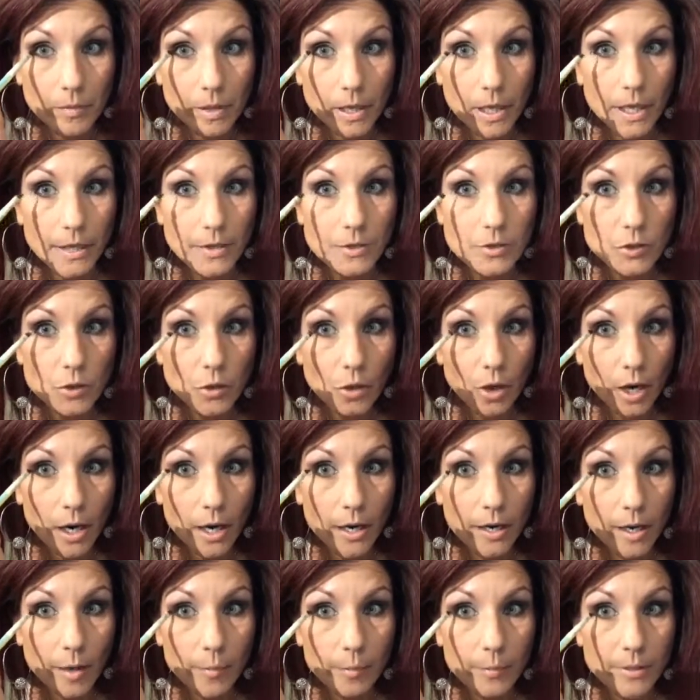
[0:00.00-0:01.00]
and draw
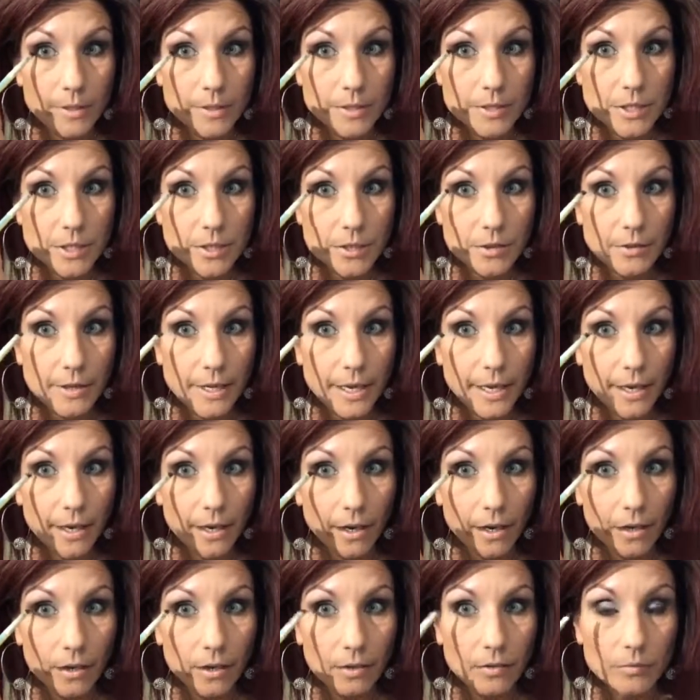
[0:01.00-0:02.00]
it up into
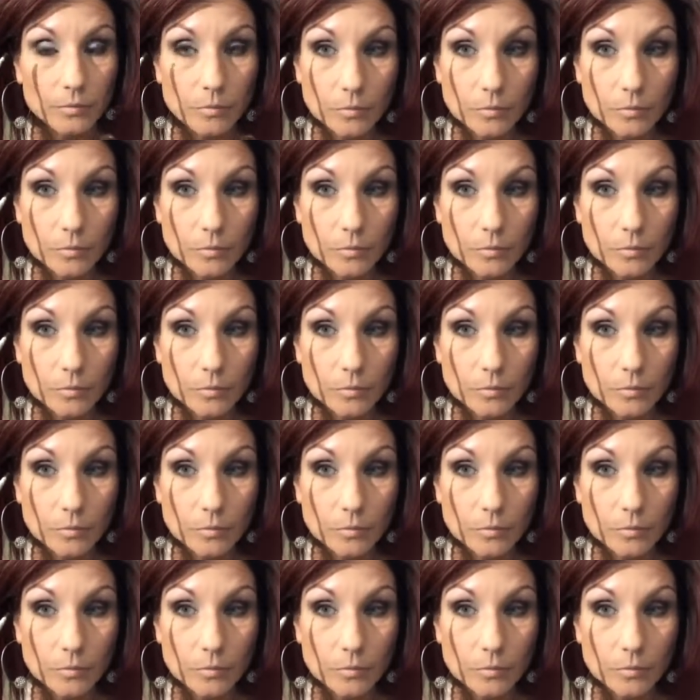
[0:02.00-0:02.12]
there.